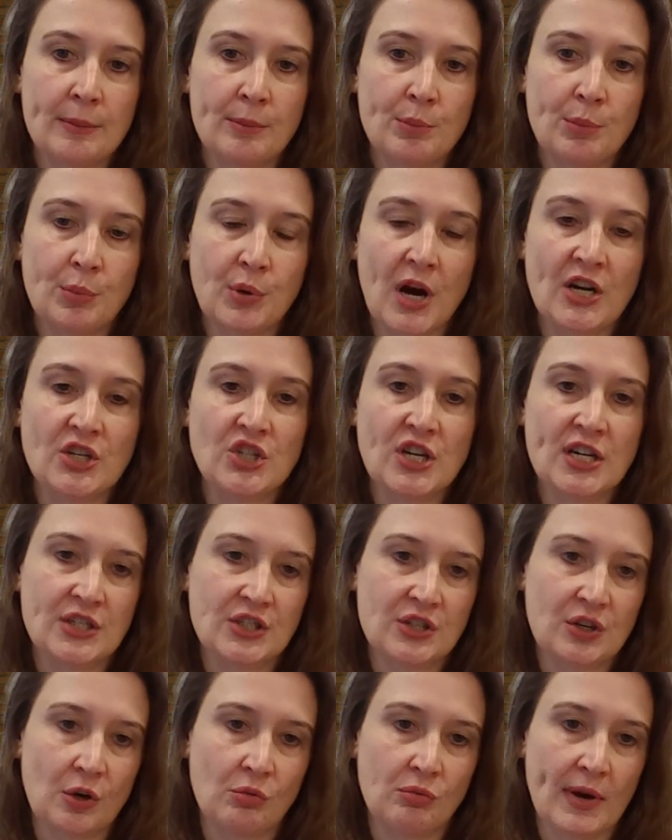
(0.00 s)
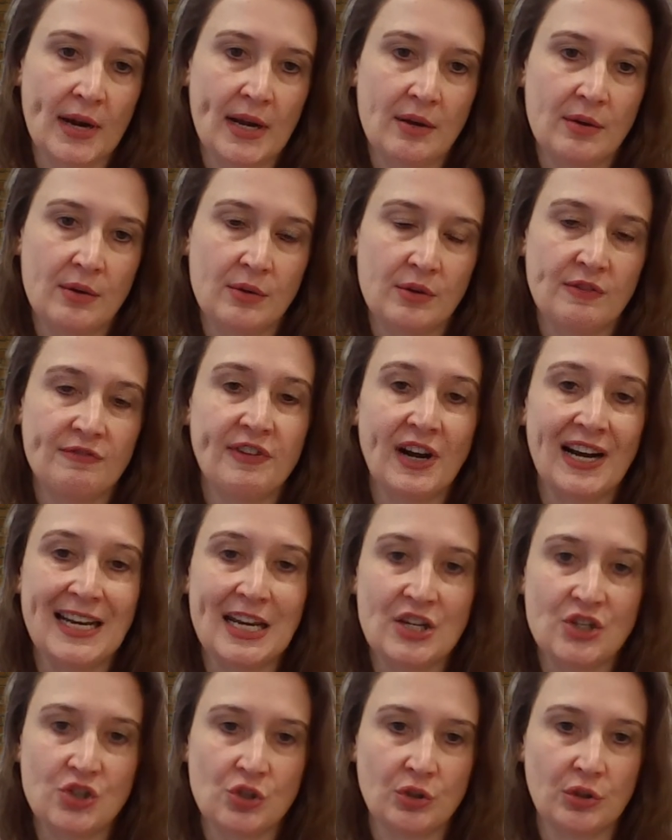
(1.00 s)
projects around
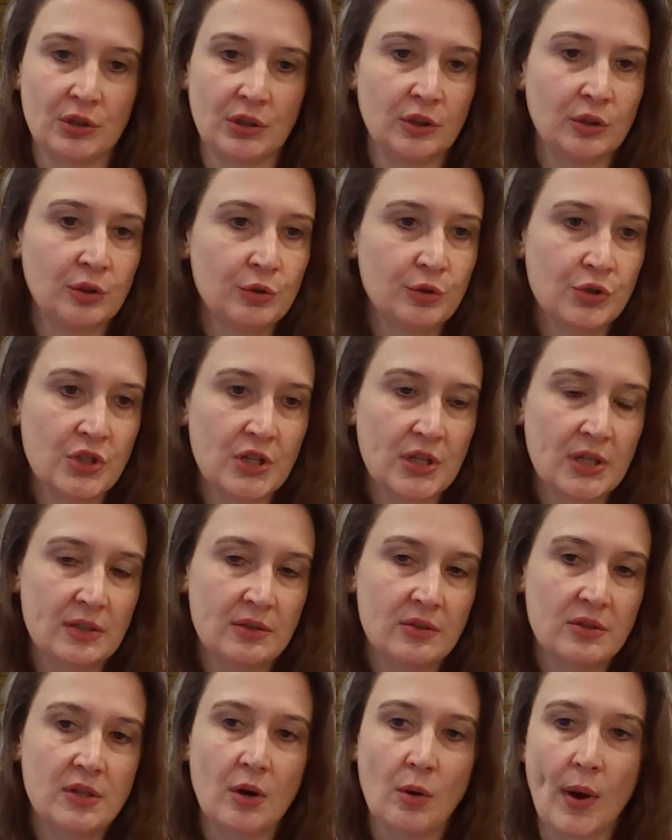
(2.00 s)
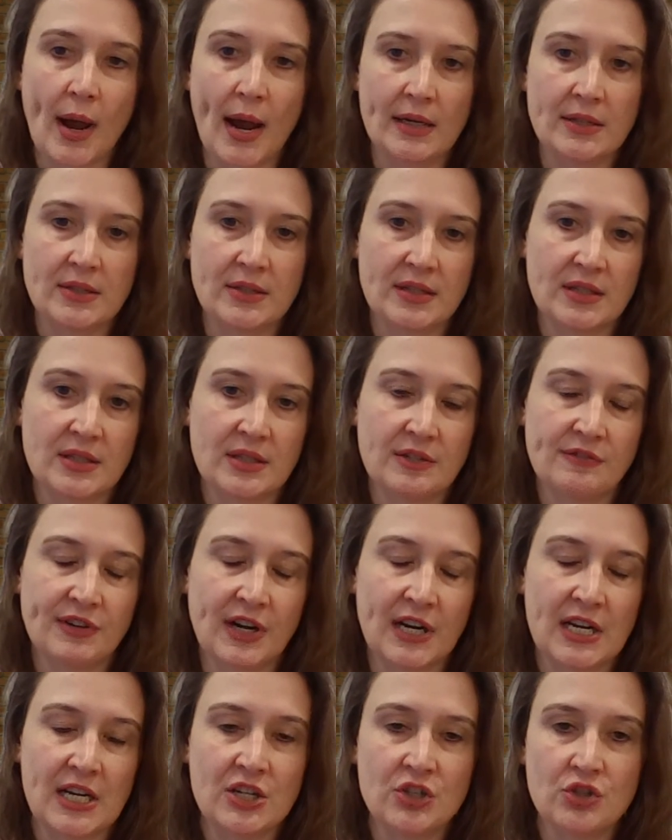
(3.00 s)
financial inclusion, so access to
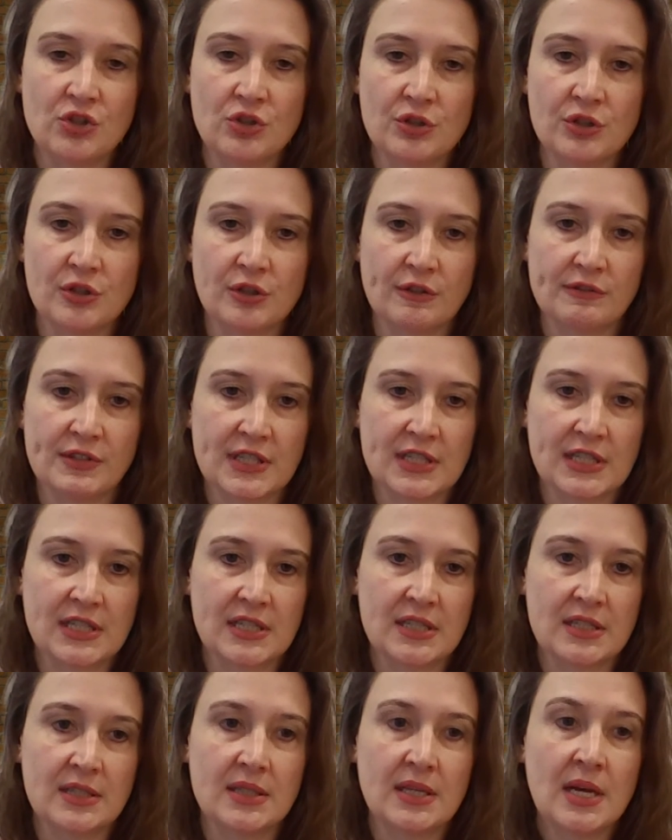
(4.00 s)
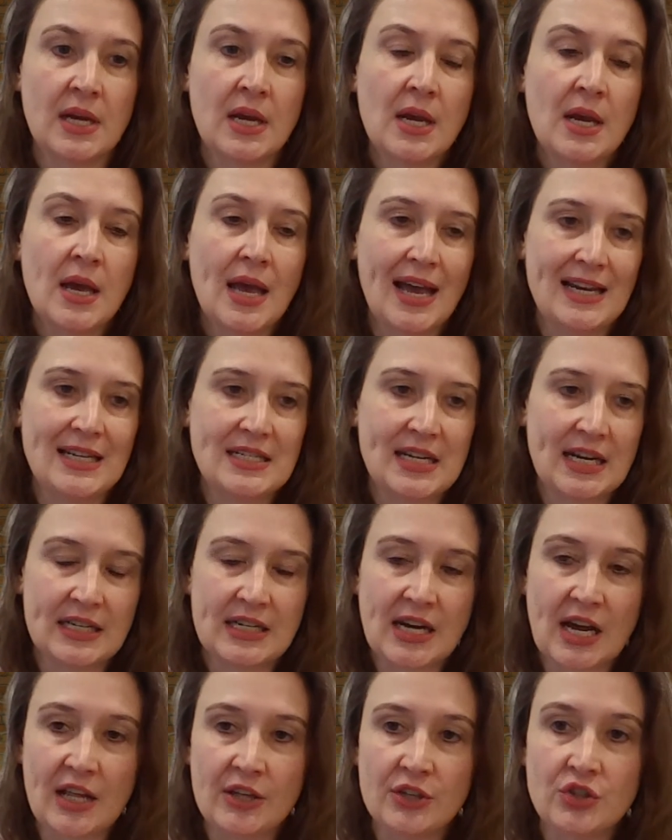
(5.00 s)
financial services and
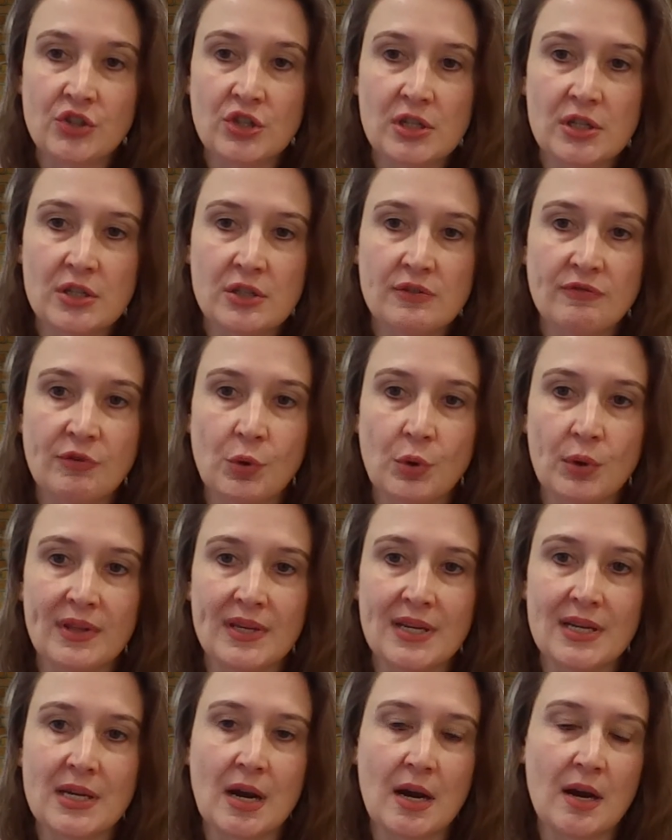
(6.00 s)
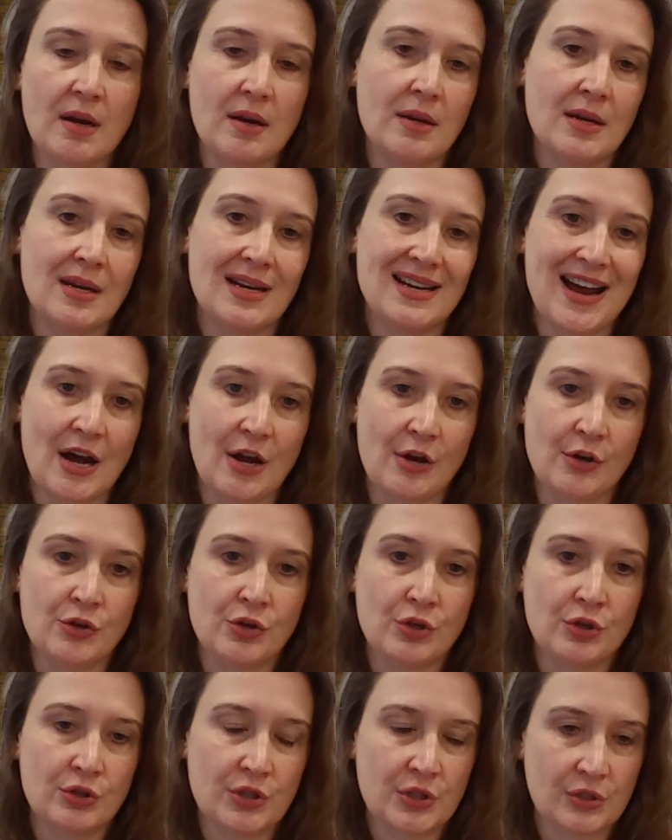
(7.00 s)
technologies for the and
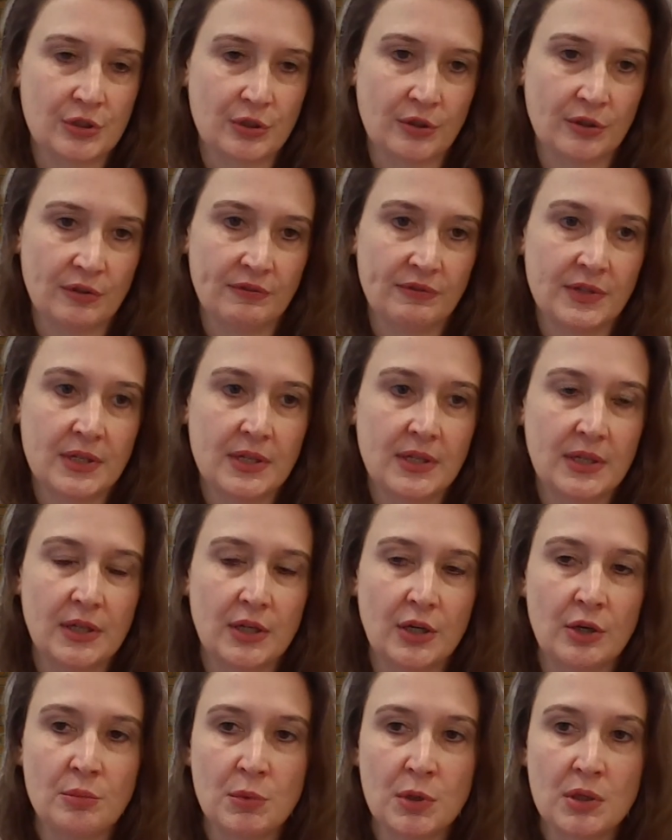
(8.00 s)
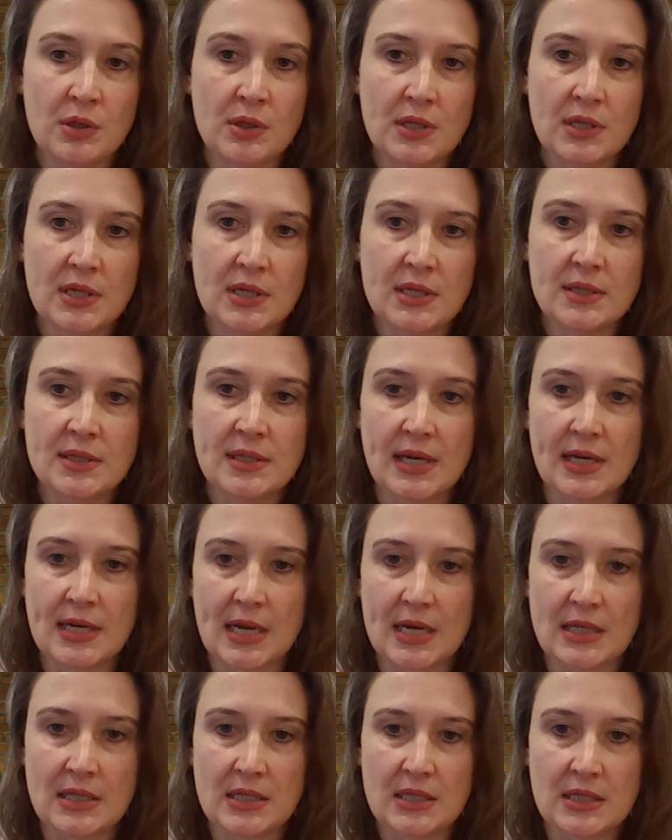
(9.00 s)
underserved communities and
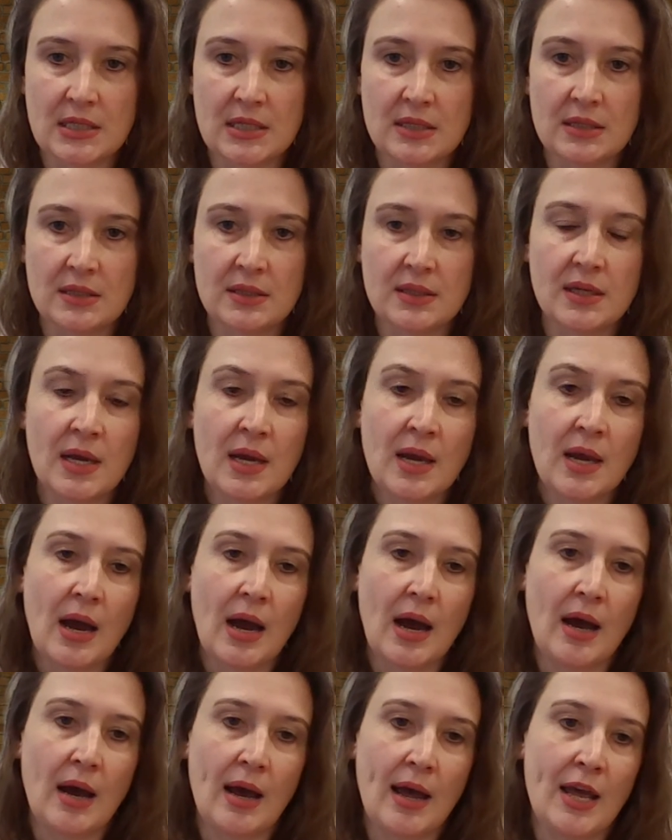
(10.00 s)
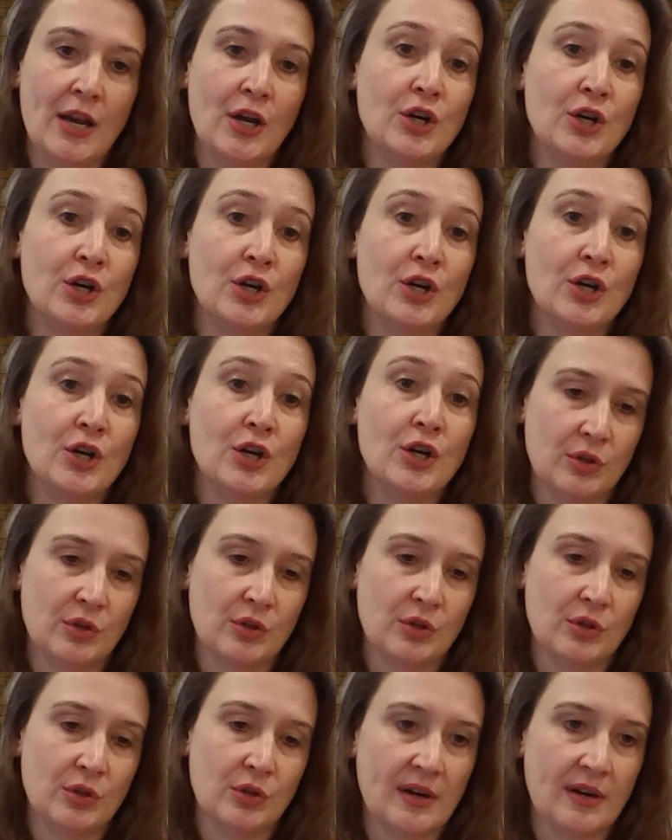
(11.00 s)
entities, and also the
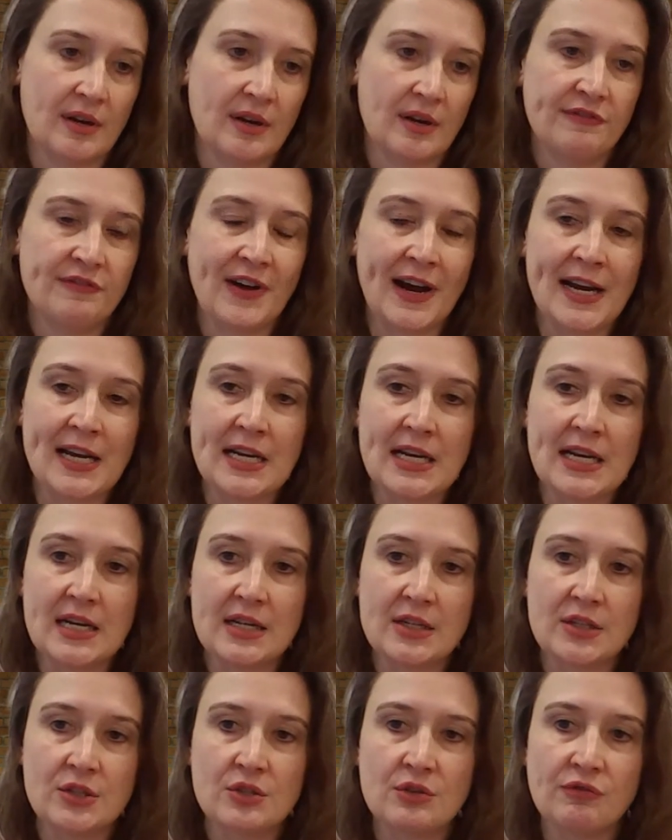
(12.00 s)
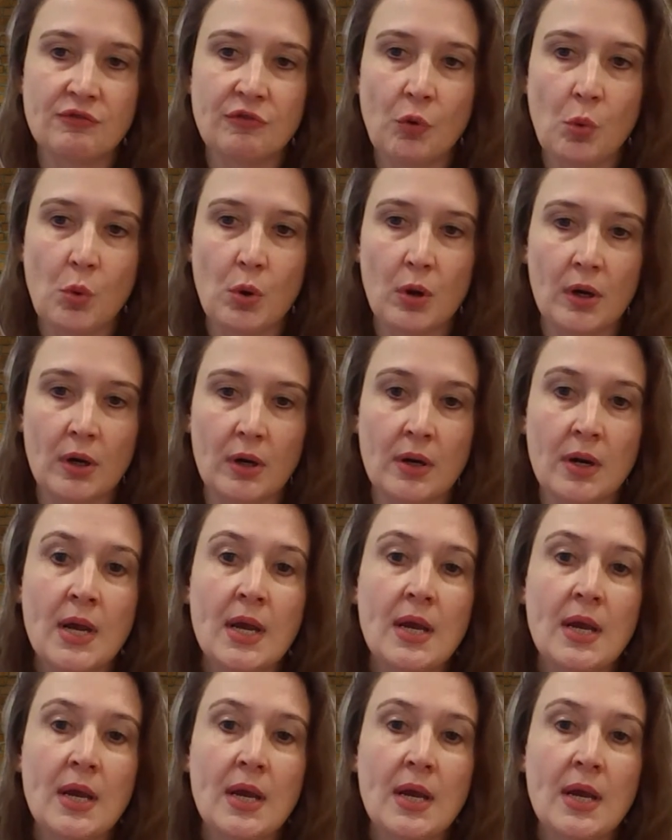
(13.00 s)
use of finance for